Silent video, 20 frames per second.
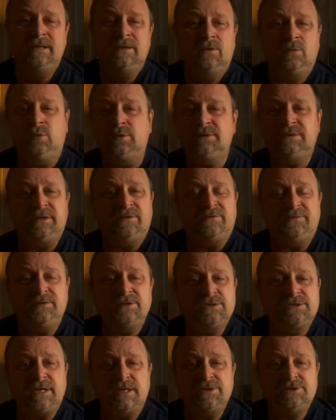What
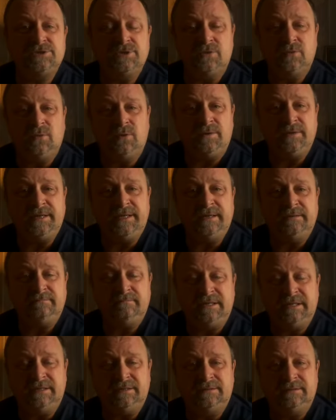difference has your worrying
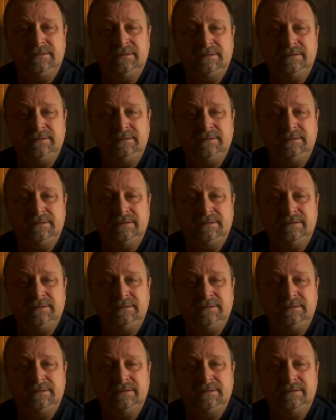made?